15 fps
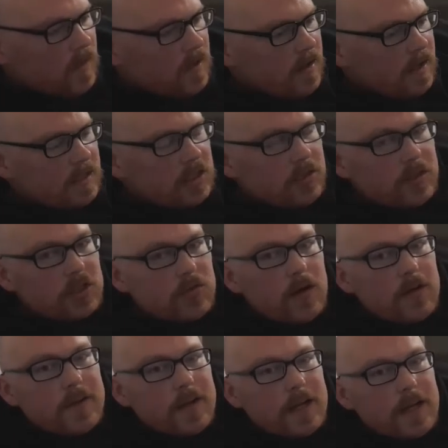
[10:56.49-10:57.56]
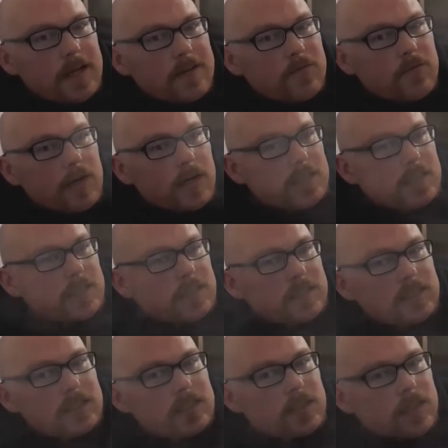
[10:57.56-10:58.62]
Yeah, so at 12.5 watts,
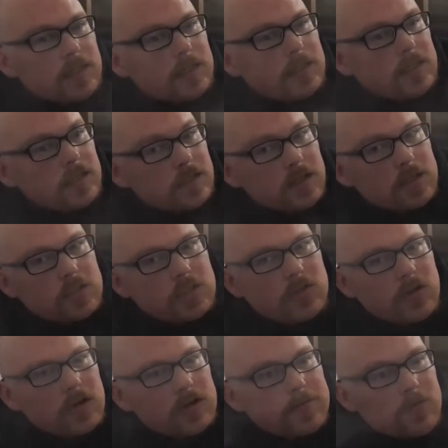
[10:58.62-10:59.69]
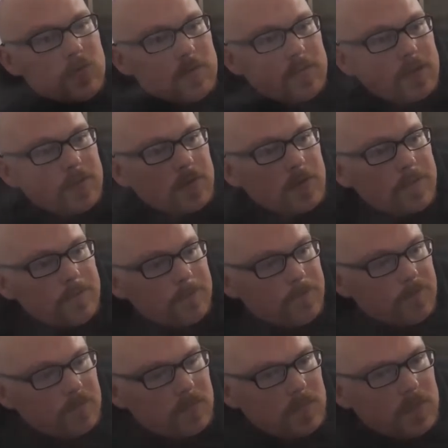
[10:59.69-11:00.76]
it's a little strong for me, but
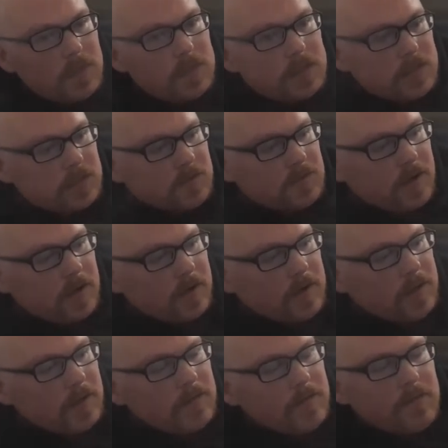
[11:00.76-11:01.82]
it's very,